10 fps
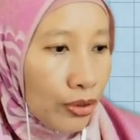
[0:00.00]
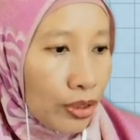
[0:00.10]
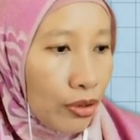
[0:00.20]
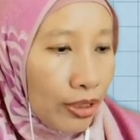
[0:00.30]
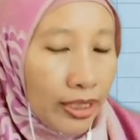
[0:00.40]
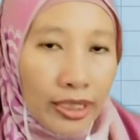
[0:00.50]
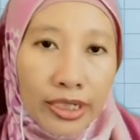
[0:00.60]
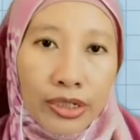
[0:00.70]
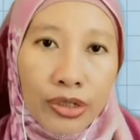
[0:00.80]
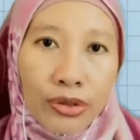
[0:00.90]
The coordinate
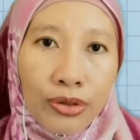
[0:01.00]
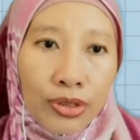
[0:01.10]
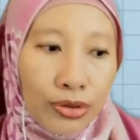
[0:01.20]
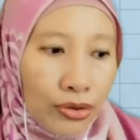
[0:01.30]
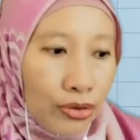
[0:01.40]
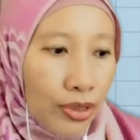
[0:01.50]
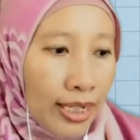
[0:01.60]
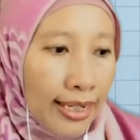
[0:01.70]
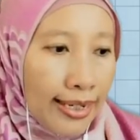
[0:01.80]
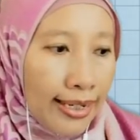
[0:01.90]
is 2, 2
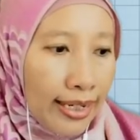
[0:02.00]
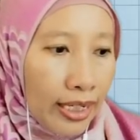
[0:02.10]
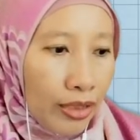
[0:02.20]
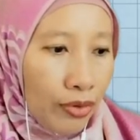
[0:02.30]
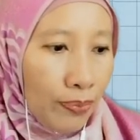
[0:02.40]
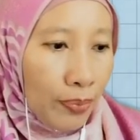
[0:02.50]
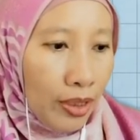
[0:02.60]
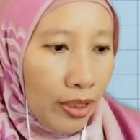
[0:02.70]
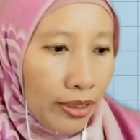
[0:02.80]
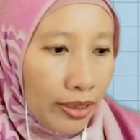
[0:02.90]
and we
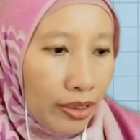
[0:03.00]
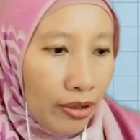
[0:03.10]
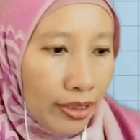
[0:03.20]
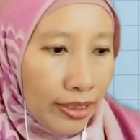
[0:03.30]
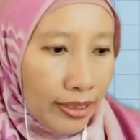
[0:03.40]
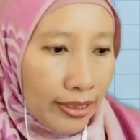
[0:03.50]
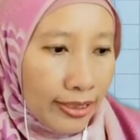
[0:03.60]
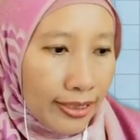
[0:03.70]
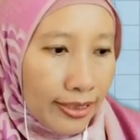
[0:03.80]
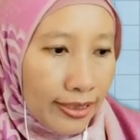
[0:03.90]
plot the
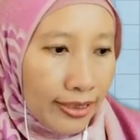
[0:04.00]
coordinate.